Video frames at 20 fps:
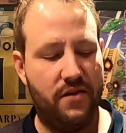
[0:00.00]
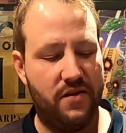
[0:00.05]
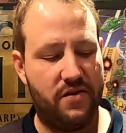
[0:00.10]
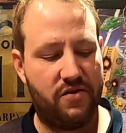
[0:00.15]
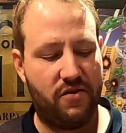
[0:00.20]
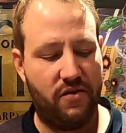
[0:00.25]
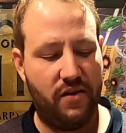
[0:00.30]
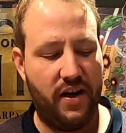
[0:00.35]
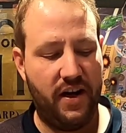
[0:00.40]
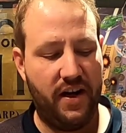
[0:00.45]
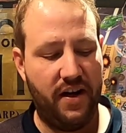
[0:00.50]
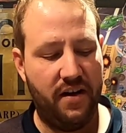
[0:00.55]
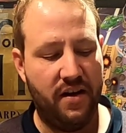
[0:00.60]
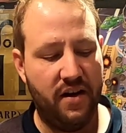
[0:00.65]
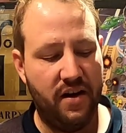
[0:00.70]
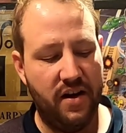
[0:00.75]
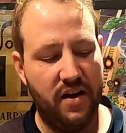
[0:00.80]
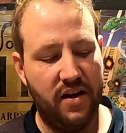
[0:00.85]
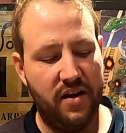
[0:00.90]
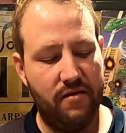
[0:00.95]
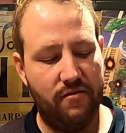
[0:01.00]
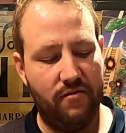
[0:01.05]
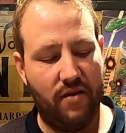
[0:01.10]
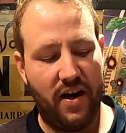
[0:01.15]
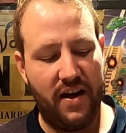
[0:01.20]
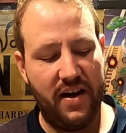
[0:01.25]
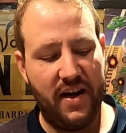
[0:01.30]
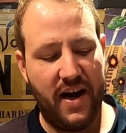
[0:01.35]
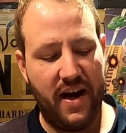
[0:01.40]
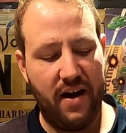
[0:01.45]
on the screen
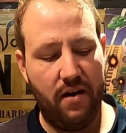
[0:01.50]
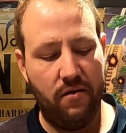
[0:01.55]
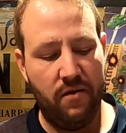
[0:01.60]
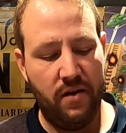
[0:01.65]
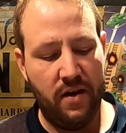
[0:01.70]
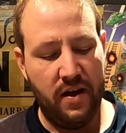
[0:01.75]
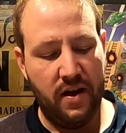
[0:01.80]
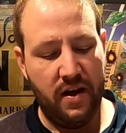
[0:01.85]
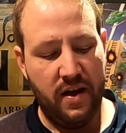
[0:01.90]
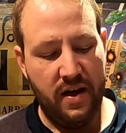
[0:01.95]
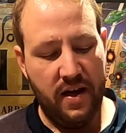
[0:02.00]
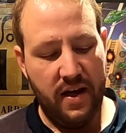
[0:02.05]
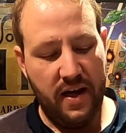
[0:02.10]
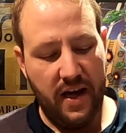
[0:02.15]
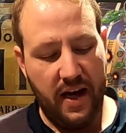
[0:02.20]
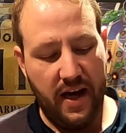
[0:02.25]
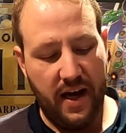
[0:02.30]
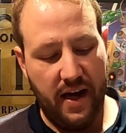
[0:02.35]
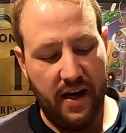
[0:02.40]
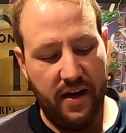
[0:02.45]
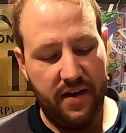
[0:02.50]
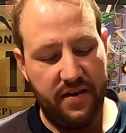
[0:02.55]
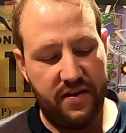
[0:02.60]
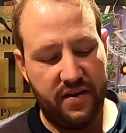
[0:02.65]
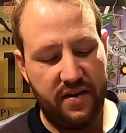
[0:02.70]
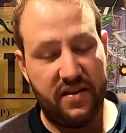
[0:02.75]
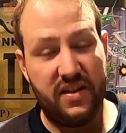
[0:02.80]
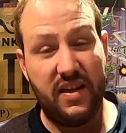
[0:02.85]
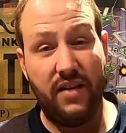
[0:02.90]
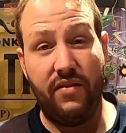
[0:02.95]
right now. And
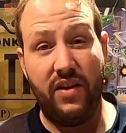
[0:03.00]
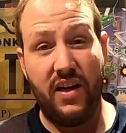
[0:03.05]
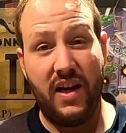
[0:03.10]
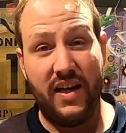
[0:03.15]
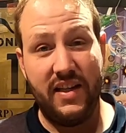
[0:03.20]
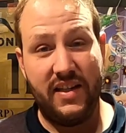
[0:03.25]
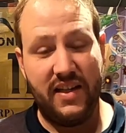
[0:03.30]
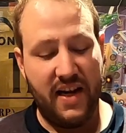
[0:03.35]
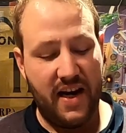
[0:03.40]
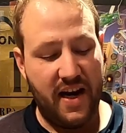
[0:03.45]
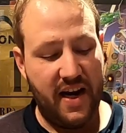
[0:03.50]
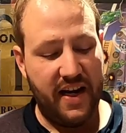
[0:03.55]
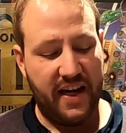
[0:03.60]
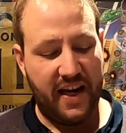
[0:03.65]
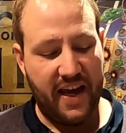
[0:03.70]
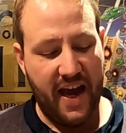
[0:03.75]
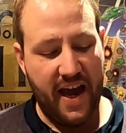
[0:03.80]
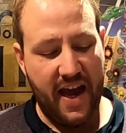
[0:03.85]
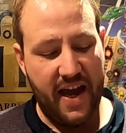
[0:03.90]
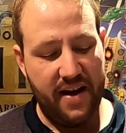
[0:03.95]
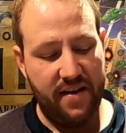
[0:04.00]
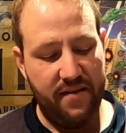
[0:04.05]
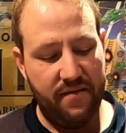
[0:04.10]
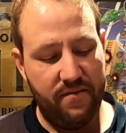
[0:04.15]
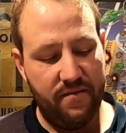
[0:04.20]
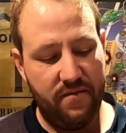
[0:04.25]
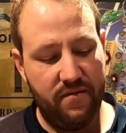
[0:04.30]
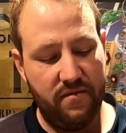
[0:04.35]
seven ninety nine again.